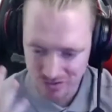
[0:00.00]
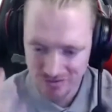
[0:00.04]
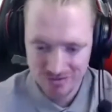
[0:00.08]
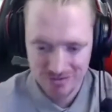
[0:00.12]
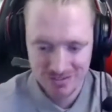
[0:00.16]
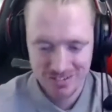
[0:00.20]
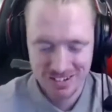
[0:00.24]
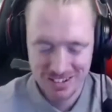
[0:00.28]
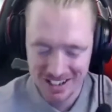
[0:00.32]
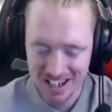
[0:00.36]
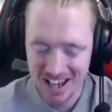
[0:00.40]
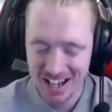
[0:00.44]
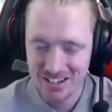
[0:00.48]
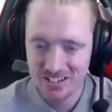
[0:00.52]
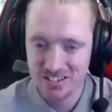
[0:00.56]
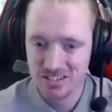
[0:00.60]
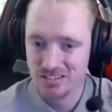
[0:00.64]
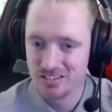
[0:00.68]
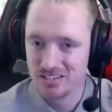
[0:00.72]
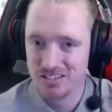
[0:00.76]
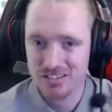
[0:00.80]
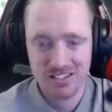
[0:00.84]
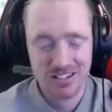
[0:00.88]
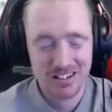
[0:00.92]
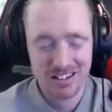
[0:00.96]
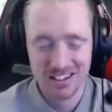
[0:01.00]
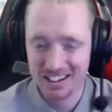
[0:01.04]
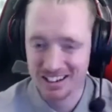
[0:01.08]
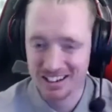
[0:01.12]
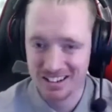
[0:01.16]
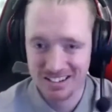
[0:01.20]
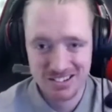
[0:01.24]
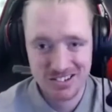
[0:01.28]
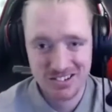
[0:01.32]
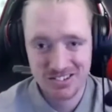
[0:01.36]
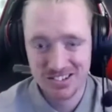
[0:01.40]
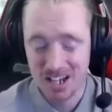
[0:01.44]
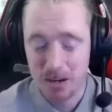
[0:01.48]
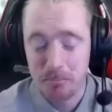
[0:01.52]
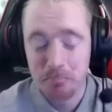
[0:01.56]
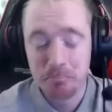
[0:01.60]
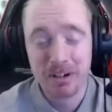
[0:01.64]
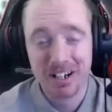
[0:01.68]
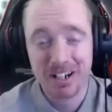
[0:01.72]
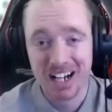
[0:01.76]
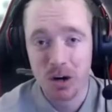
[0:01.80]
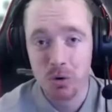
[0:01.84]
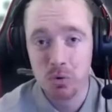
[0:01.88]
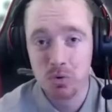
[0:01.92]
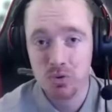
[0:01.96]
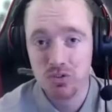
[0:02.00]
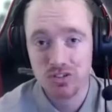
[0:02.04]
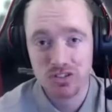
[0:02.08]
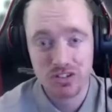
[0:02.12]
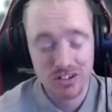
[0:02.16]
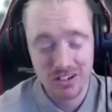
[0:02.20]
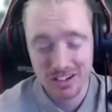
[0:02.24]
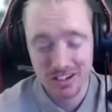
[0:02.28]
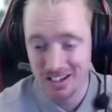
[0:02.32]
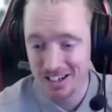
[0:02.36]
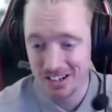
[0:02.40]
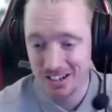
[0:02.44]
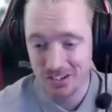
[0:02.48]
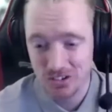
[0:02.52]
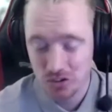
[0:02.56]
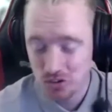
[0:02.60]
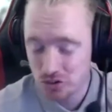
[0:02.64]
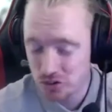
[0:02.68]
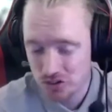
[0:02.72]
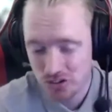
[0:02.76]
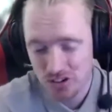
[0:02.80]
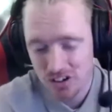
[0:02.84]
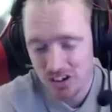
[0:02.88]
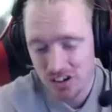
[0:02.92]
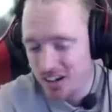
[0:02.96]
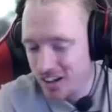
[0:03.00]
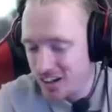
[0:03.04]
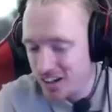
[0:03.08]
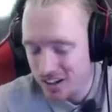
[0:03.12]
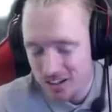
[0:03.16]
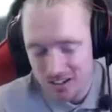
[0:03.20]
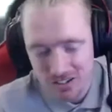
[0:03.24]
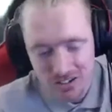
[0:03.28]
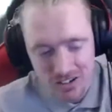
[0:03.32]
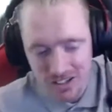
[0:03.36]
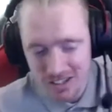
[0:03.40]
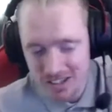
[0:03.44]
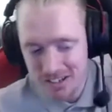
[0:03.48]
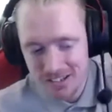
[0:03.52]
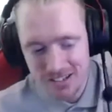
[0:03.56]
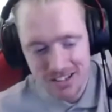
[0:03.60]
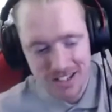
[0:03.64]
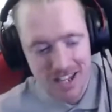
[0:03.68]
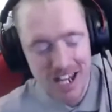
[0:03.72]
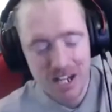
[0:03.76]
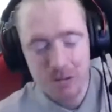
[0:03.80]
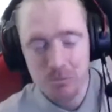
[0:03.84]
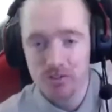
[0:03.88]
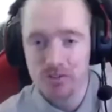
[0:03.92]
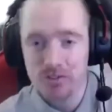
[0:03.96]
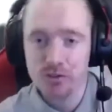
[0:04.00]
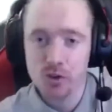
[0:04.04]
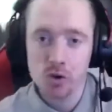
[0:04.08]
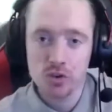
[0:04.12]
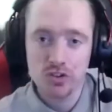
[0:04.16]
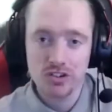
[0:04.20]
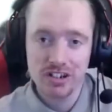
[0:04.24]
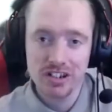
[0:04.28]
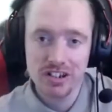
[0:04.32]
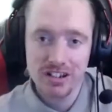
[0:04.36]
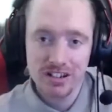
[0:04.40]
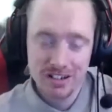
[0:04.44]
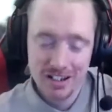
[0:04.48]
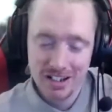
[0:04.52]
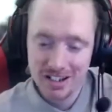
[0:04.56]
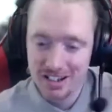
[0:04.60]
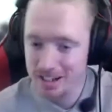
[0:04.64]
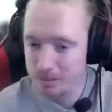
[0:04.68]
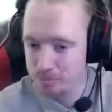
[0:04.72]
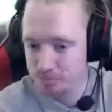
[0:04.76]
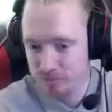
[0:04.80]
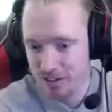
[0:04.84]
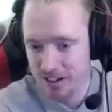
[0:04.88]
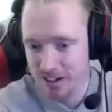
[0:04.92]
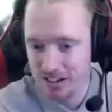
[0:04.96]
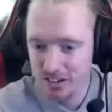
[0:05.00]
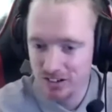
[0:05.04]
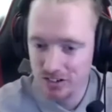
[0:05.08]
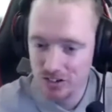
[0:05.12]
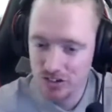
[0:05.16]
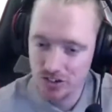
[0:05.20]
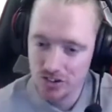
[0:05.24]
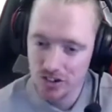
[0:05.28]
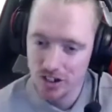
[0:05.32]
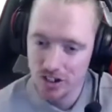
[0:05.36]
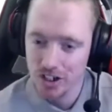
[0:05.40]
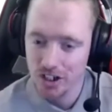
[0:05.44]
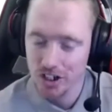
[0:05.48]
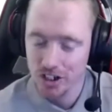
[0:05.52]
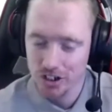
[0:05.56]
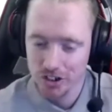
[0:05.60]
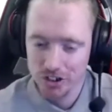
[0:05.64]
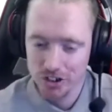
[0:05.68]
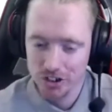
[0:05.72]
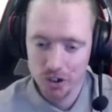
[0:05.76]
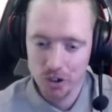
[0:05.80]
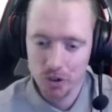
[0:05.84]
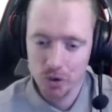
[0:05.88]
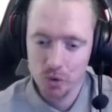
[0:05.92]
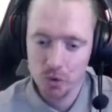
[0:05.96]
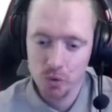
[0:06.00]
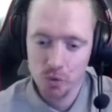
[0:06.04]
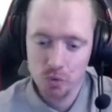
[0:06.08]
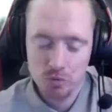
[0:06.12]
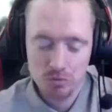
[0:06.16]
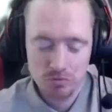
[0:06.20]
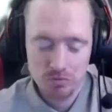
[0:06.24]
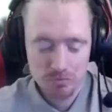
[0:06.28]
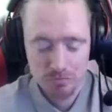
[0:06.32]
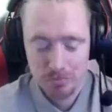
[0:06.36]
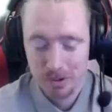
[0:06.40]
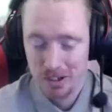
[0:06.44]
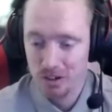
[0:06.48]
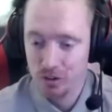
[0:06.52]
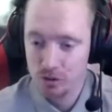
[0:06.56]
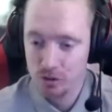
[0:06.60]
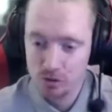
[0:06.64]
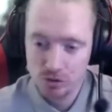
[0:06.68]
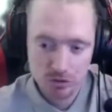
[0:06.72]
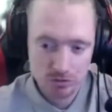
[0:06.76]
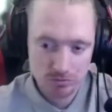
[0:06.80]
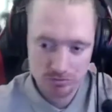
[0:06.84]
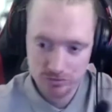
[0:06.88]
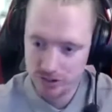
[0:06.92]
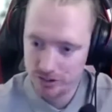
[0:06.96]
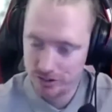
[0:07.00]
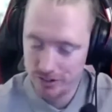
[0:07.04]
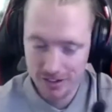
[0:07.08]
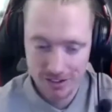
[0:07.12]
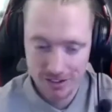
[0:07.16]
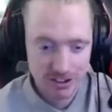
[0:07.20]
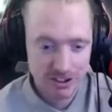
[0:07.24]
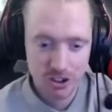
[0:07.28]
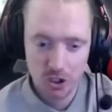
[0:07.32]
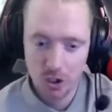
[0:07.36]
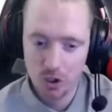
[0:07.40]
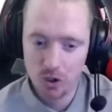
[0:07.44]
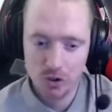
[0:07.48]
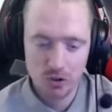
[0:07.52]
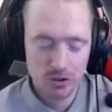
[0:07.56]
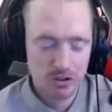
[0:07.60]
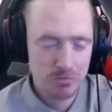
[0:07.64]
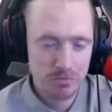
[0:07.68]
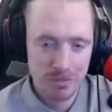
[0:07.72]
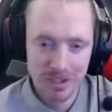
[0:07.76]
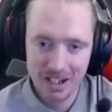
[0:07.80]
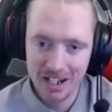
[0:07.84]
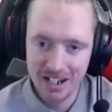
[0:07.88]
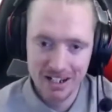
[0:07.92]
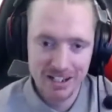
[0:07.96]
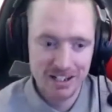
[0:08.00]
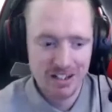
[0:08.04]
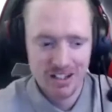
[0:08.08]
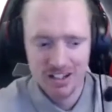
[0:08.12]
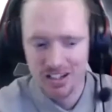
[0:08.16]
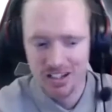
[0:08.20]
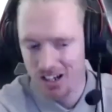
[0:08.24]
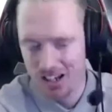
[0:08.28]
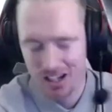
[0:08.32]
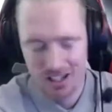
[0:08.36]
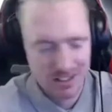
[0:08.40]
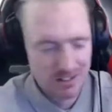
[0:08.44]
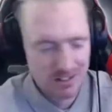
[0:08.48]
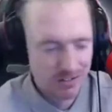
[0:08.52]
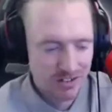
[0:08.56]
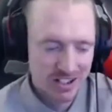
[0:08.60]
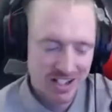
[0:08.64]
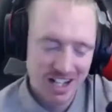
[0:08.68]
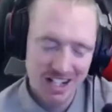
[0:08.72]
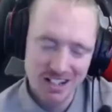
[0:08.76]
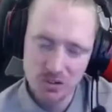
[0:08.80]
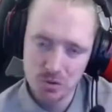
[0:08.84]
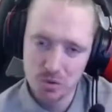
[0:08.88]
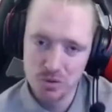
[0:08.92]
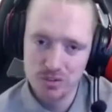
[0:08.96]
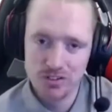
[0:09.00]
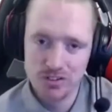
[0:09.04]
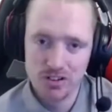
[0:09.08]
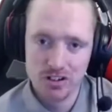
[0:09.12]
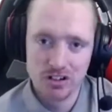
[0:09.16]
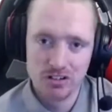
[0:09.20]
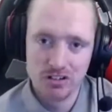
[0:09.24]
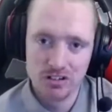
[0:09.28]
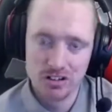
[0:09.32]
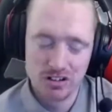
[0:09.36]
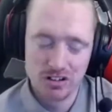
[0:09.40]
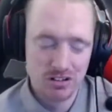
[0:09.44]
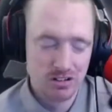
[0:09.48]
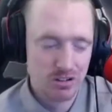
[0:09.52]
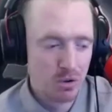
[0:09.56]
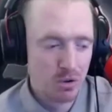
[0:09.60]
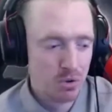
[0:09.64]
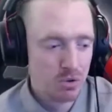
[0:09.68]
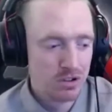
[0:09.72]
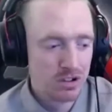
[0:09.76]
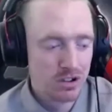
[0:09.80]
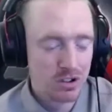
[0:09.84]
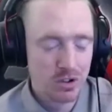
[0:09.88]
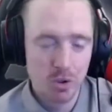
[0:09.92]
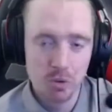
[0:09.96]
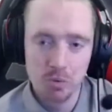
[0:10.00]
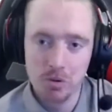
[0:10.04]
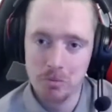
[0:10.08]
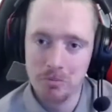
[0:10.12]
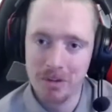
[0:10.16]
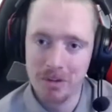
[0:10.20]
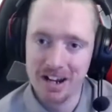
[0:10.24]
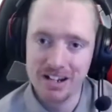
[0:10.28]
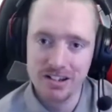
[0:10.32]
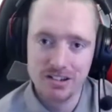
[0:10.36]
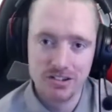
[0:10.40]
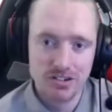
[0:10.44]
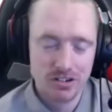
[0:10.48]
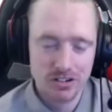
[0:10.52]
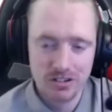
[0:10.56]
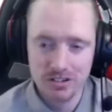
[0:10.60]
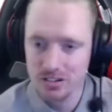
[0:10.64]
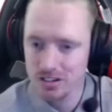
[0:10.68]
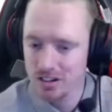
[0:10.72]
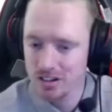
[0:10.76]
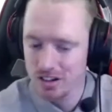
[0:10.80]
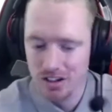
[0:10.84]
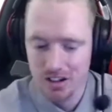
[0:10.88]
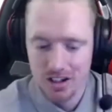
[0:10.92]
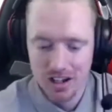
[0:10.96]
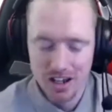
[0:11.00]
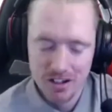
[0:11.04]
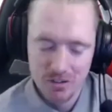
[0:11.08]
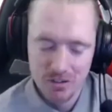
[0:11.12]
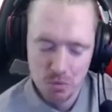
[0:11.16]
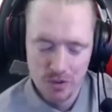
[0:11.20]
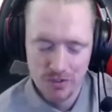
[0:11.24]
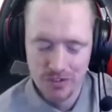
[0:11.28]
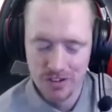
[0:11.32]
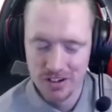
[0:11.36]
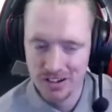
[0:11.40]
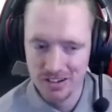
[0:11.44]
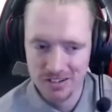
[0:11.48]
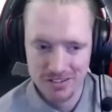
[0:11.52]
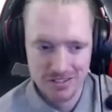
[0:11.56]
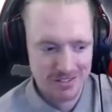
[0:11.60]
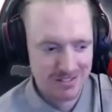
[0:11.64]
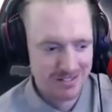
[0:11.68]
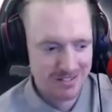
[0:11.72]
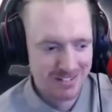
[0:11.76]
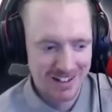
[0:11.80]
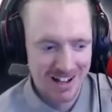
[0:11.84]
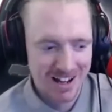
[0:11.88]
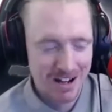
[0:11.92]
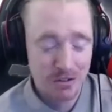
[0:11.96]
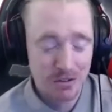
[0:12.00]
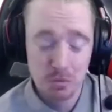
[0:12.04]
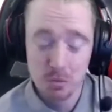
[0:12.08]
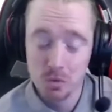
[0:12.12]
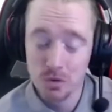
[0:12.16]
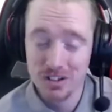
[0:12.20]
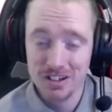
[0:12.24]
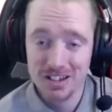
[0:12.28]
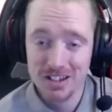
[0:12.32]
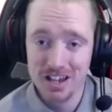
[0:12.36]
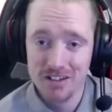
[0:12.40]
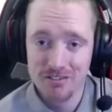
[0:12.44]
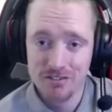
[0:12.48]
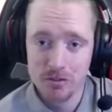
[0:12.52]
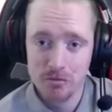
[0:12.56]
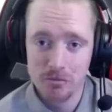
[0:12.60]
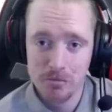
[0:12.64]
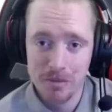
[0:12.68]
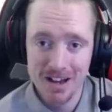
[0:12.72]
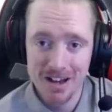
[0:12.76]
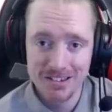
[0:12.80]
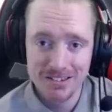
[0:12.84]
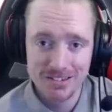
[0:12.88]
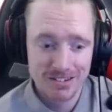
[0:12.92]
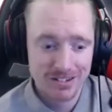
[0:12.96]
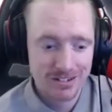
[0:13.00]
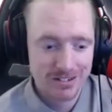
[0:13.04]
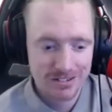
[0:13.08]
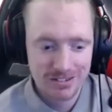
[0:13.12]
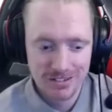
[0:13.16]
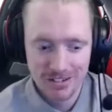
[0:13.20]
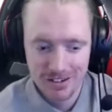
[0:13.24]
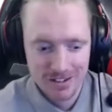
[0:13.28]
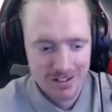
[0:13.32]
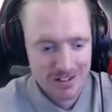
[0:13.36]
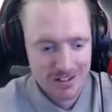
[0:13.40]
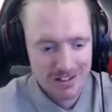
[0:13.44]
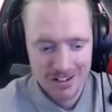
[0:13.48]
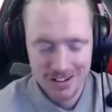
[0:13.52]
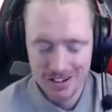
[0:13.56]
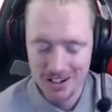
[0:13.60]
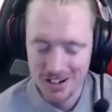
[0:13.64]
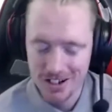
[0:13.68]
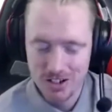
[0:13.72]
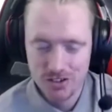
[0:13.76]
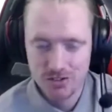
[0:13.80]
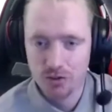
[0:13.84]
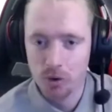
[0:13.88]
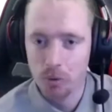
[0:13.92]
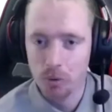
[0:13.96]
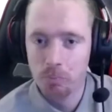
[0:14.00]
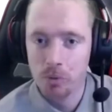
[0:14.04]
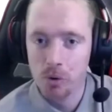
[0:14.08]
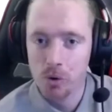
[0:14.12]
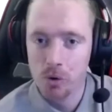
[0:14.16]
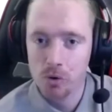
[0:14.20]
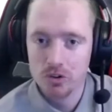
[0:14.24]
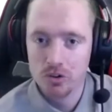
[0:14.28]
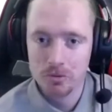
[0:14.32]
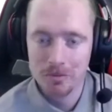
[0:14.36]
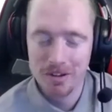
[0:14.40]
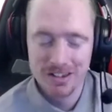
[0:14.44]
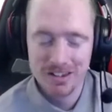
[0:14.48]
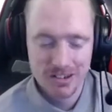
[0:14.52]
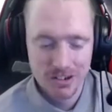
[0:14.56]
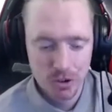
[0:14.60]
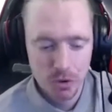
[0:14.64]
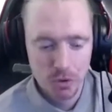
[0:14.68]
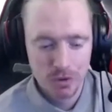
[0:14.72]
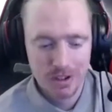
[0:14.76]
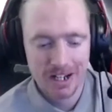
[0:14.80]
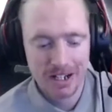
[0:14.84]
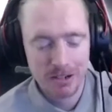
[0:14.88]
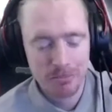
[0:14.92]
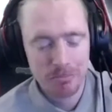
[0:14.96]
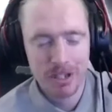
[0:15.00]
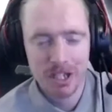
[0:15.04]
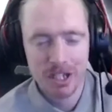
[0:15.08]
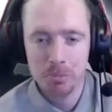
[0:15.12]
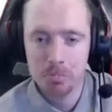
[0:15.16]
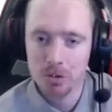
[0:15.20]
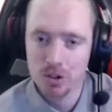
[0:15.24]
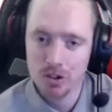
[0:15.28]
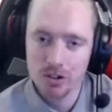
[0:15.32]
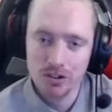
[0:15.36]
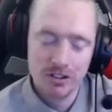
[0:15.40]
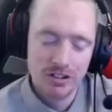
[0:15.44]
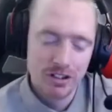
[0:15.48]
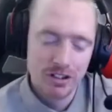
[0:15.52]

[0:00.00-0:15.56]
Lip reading: get, like, stamp it out. It's a game of footy. It brings you, Bill, John, me, and have connected with a load of group of mates, and within that I would never met. And it's football. It's meant to unite people, and